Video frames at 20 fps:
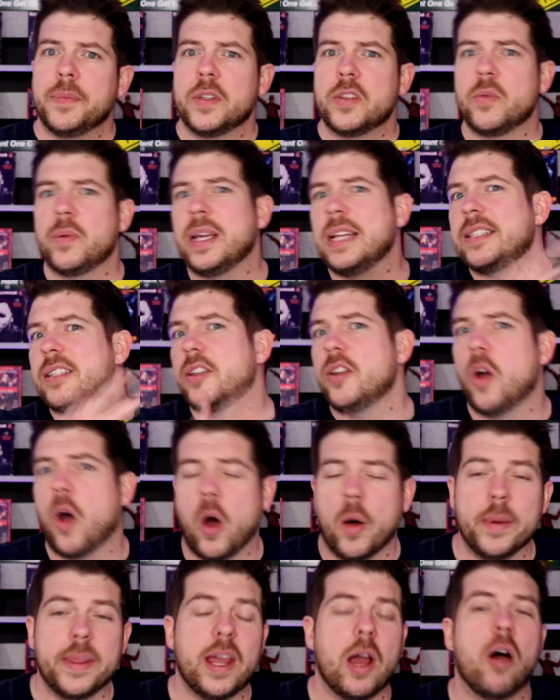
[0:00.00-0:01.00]
So we get to know
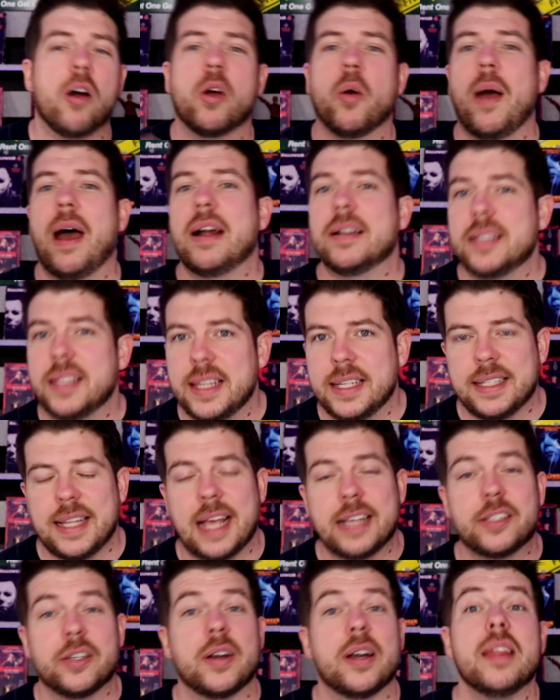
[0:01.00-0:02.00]
them, and they all go out to the
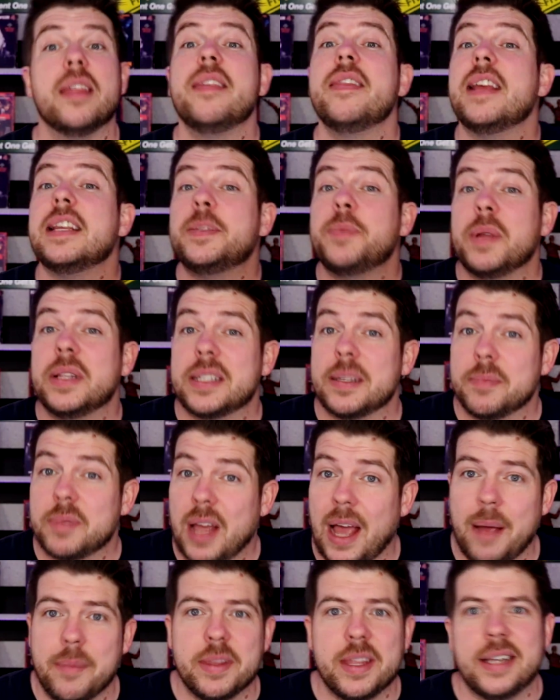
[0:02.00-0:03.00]
desert, and then they spend some
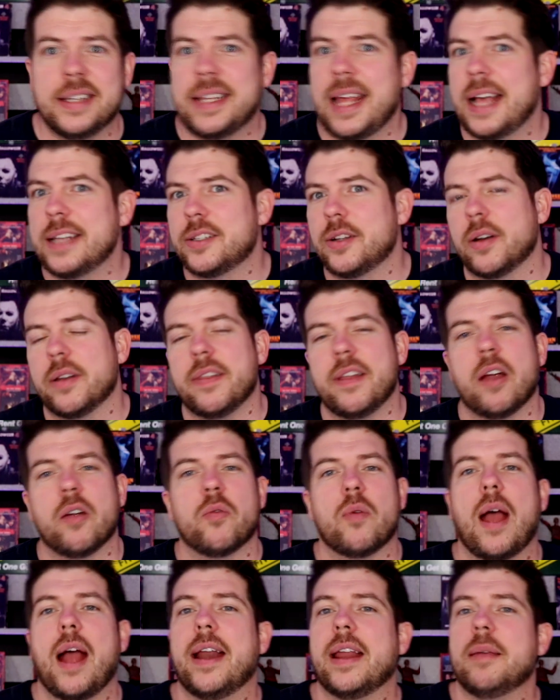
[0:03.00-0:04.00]
time in the desert, and they're
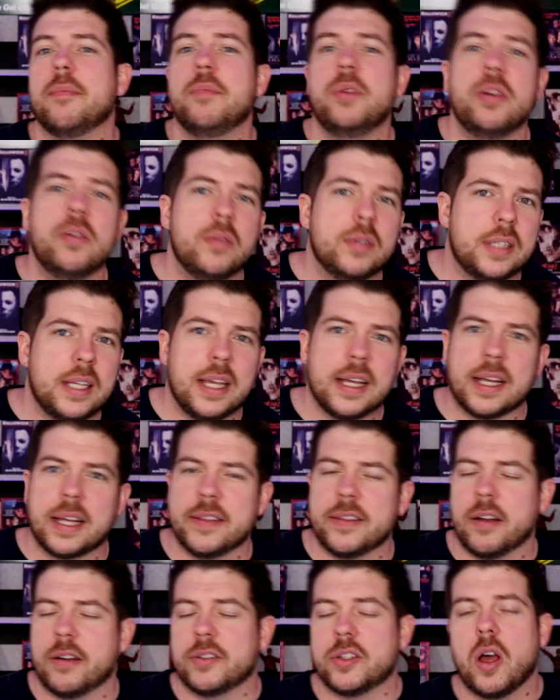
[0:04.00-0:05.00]
writing music,
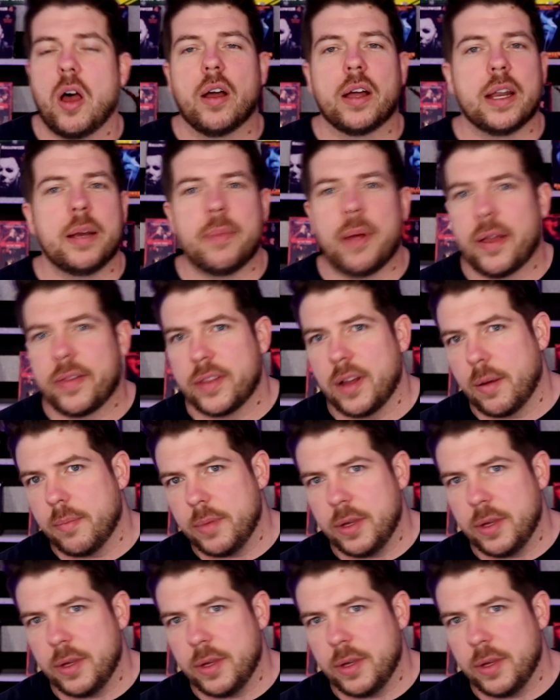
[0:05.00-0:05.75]
and they're talking about their